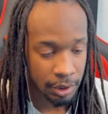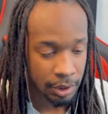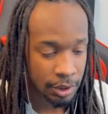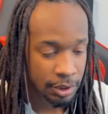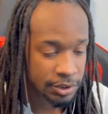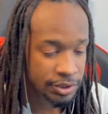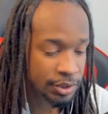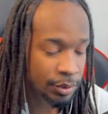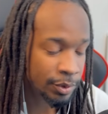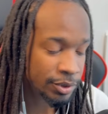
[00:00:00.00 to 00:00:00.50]

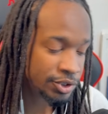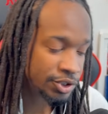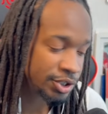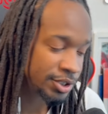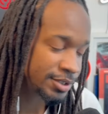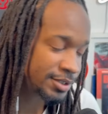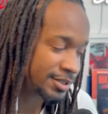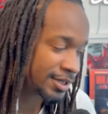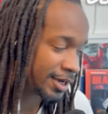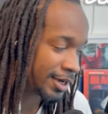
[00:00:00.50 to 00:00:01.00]
So what
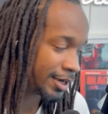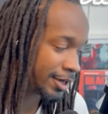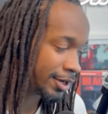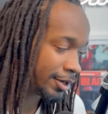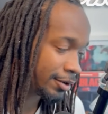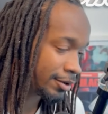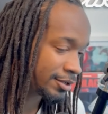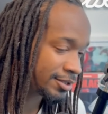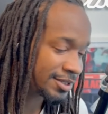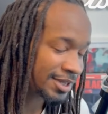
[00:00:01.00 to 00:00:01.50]
she's saying
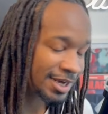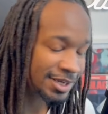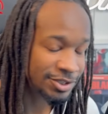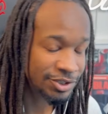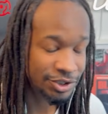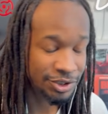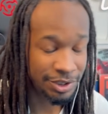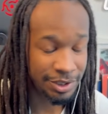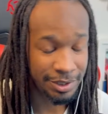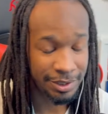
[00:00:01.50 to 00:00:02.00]
here is that
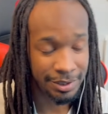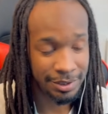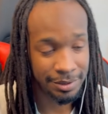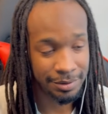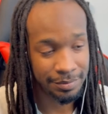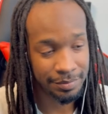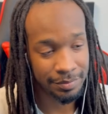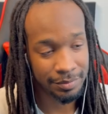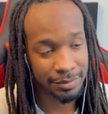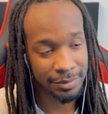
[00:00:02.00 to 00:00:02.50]

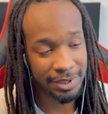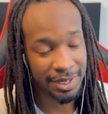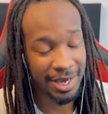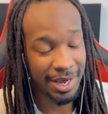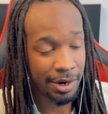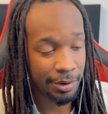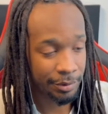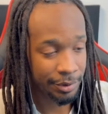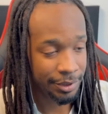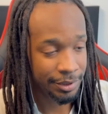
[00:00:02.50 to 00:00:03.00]
she
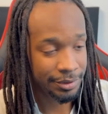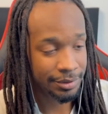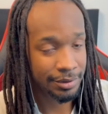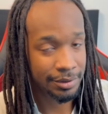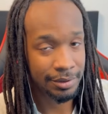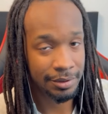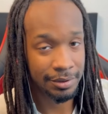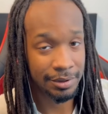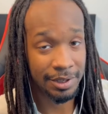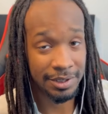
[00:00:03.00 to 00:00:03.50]
carried
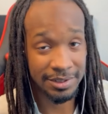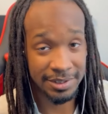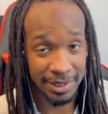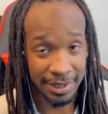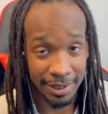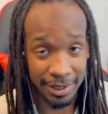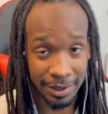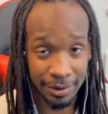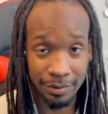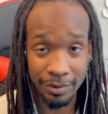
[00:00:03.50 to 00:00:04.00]
the
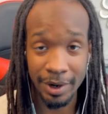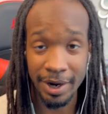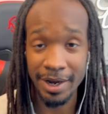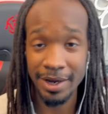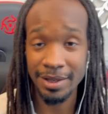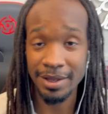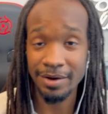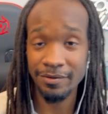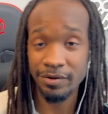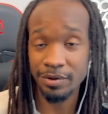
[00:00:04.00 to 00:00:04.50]
ticket,
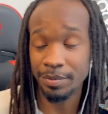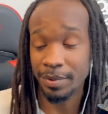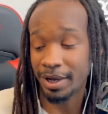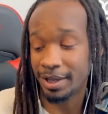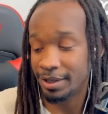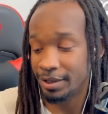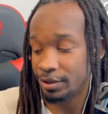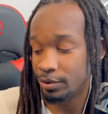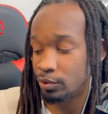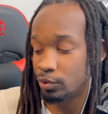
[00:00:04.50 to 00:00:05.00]
right?
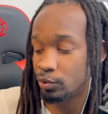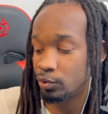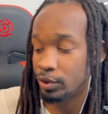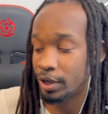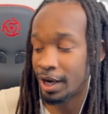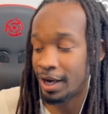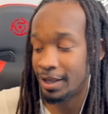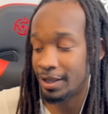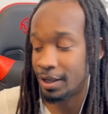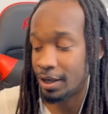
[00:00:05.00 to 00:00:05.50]
Everybody who
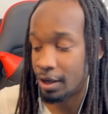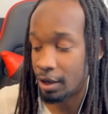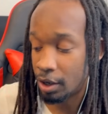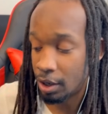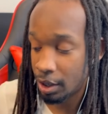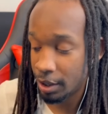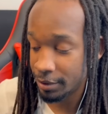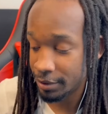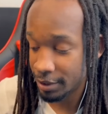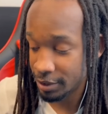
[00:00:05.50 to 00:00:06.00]
got
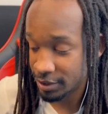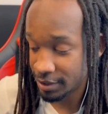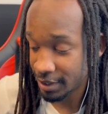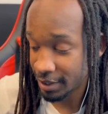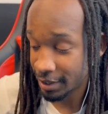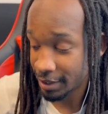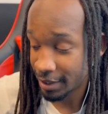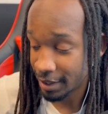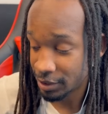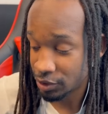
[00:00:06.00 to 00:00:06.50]
on the
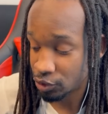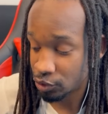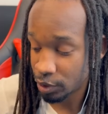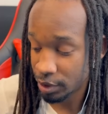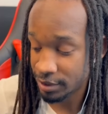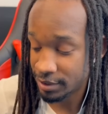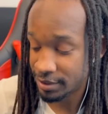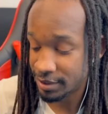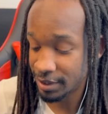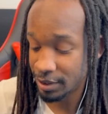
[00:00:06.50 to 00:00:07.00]
ticket as
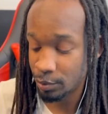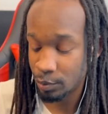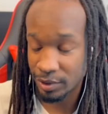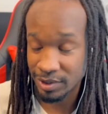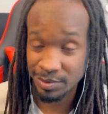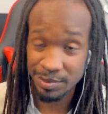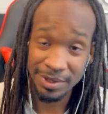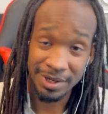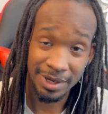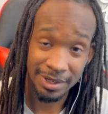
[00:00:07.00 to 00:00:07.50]
trustee
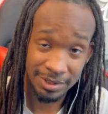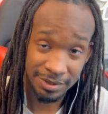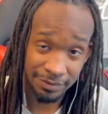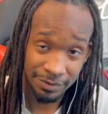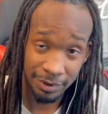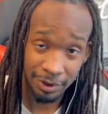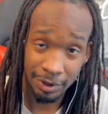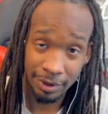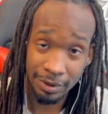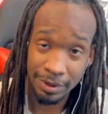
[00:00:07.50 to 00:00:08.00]
was because
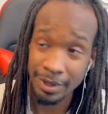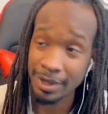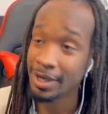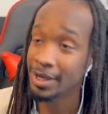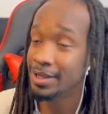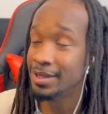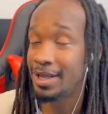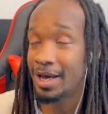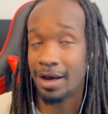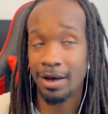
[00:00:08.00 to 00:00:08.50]
of her.
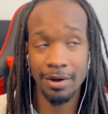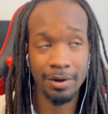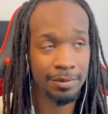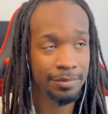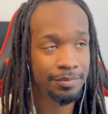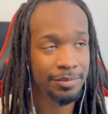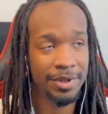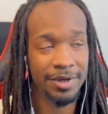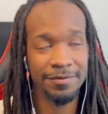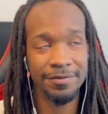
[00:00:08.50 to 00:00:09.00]

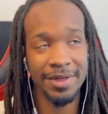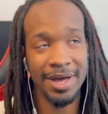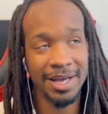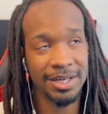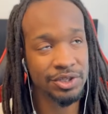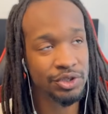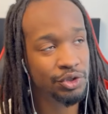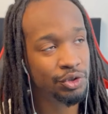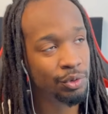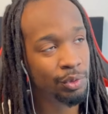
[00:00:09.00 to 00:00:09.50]
Now, if
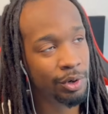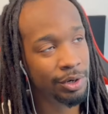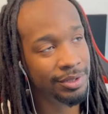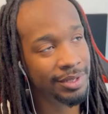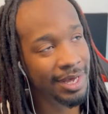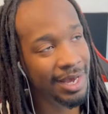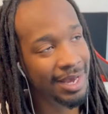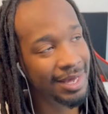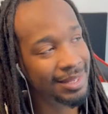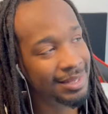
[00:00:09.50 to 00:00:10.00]
that's true or
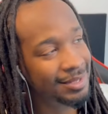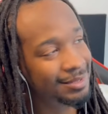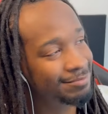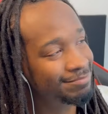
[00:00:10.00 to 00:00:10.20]
not,